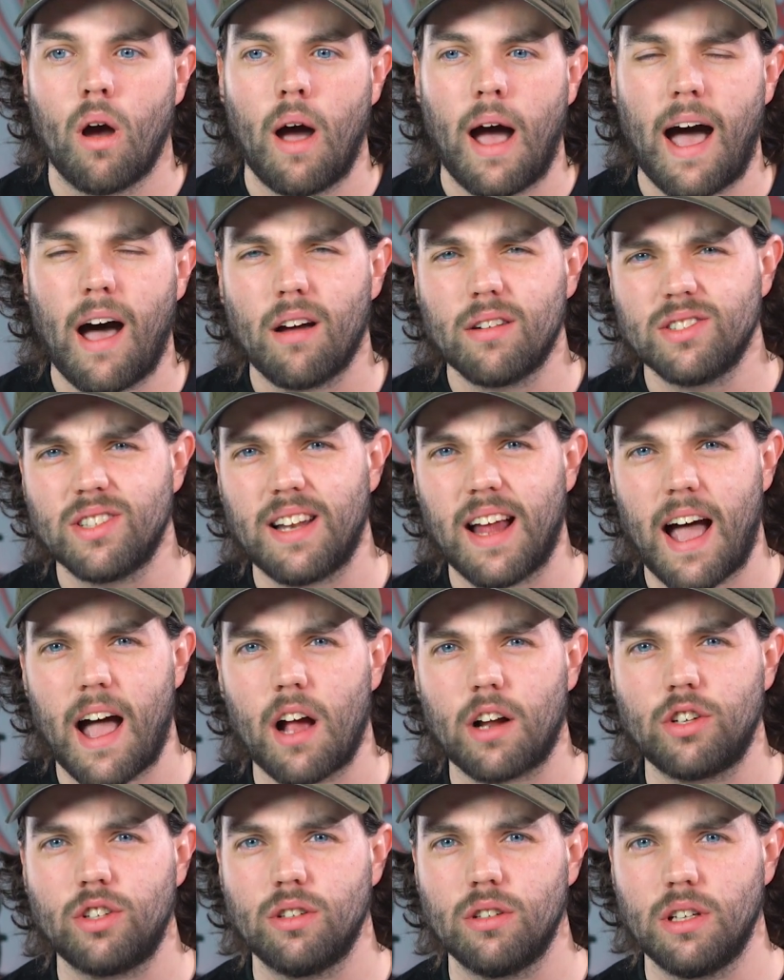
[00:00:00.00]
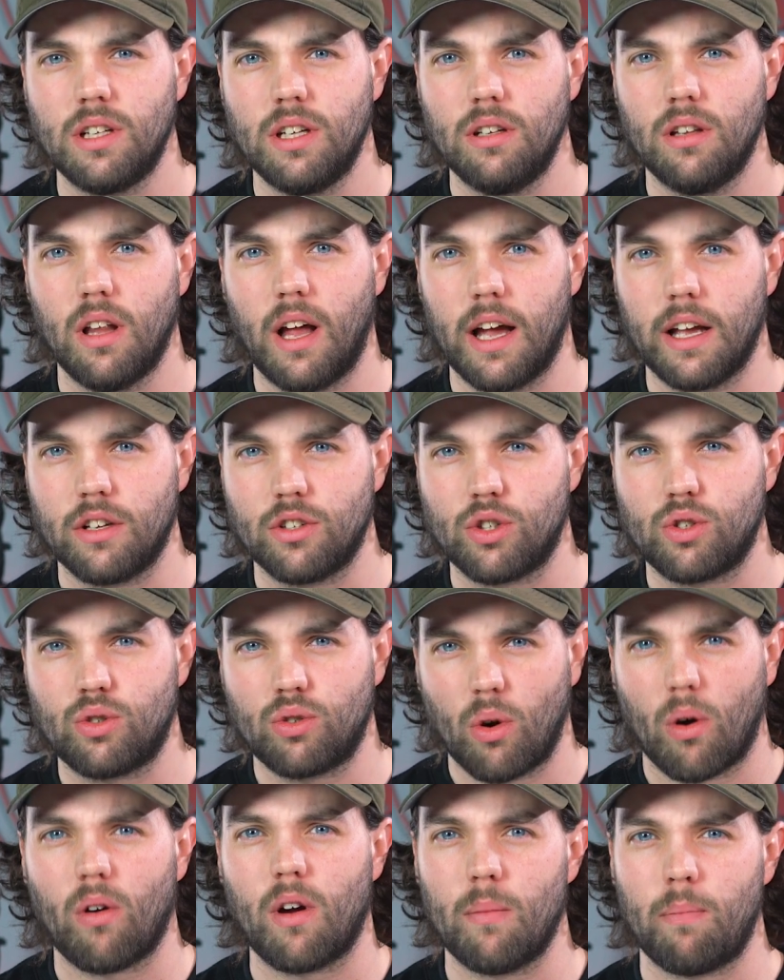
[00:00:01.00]
how does it actually like
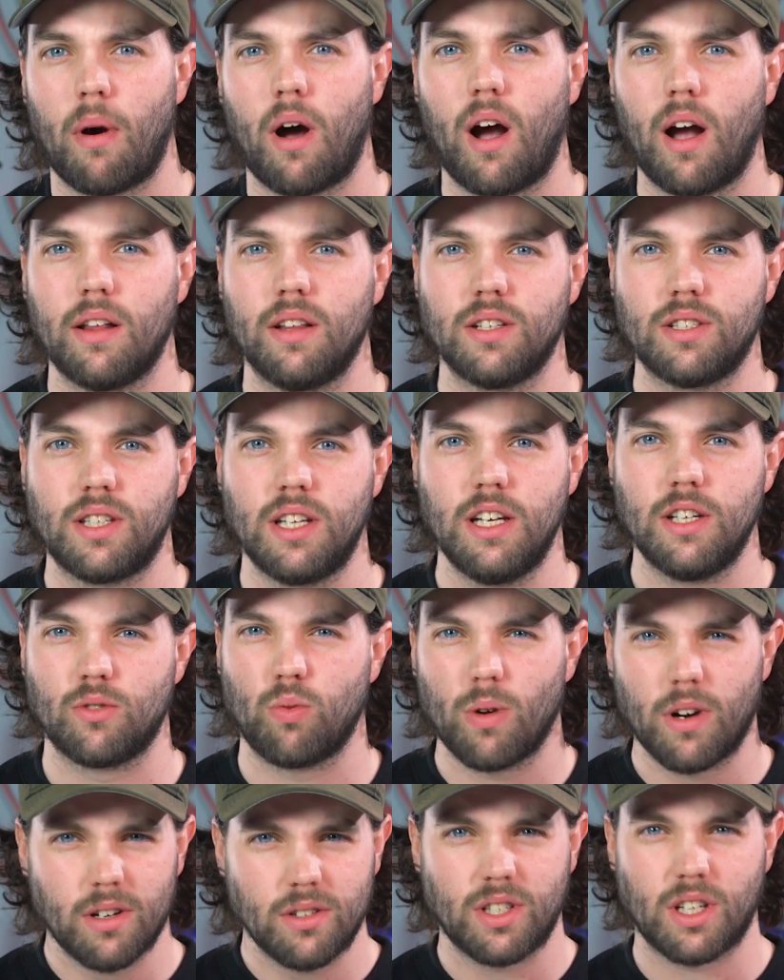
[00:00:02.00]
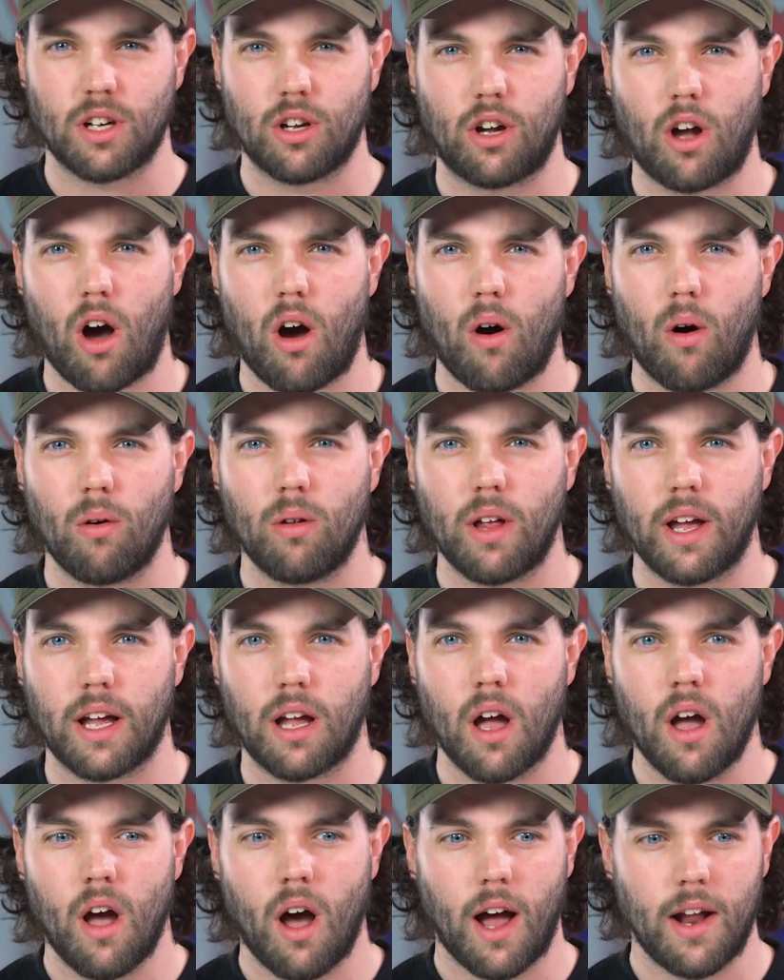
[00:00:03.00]
store it behind the scenes? Where does it go?
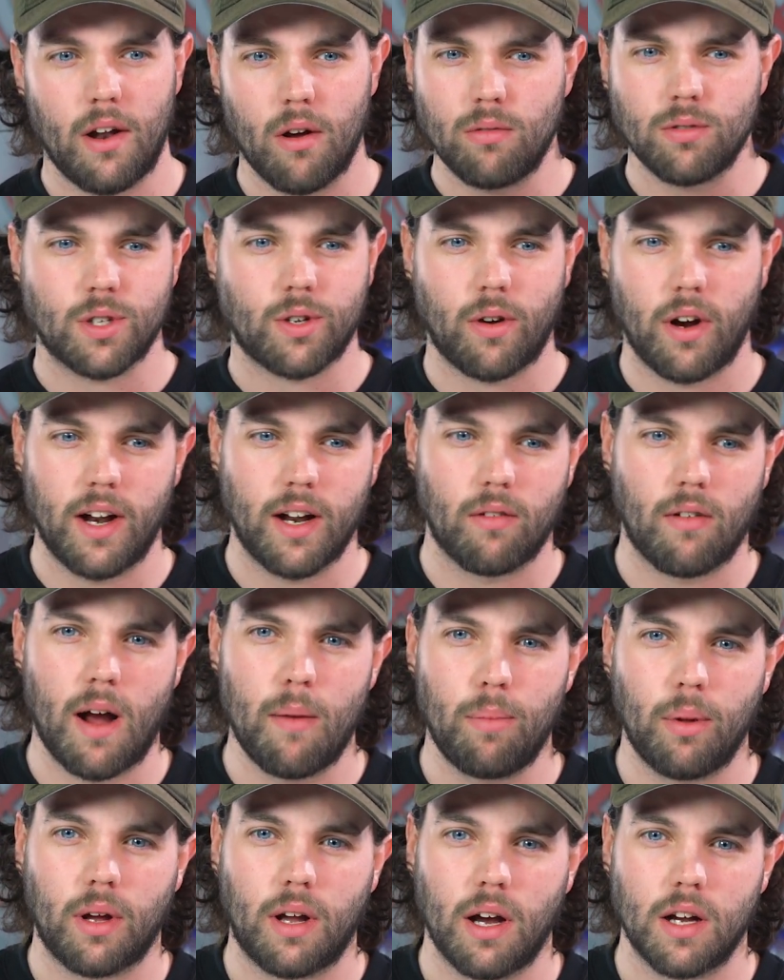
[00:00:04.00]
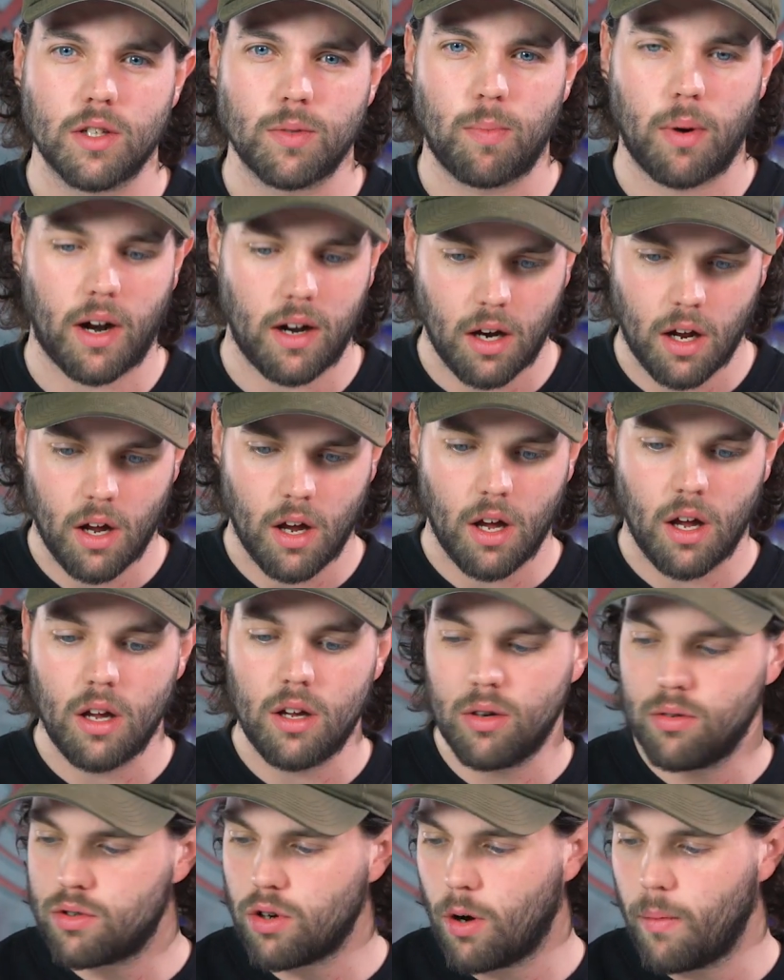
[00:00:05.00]
Like I know it's creating replicas, but
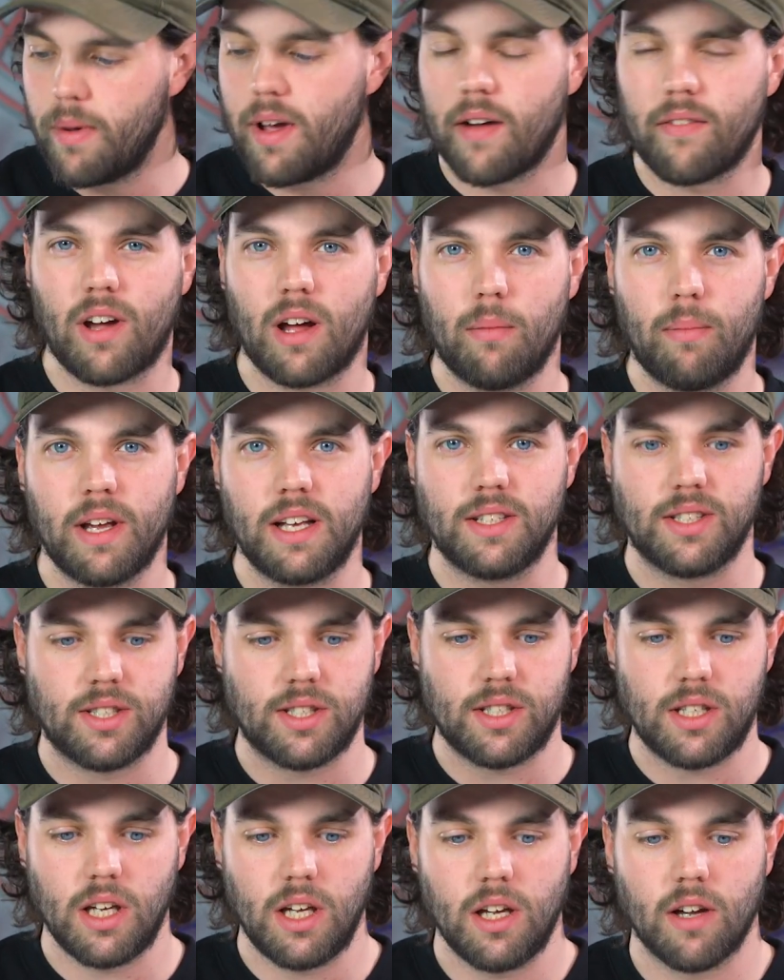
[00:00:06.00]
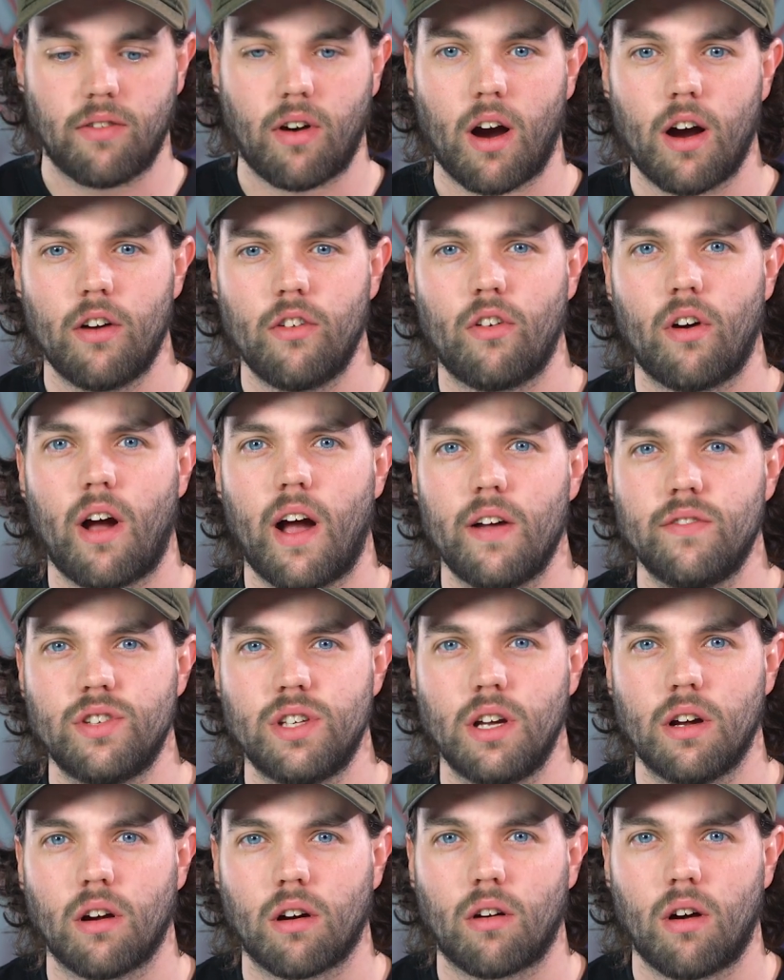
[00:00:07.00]
you told me I've got a big sea of hard drives
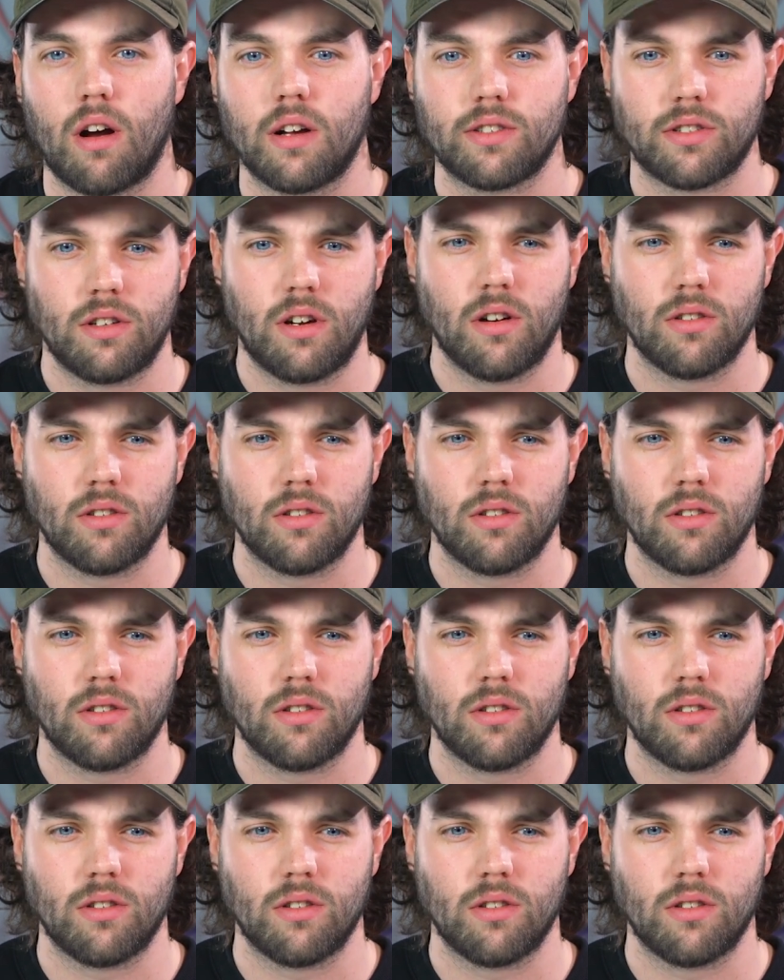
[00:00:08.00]
here across the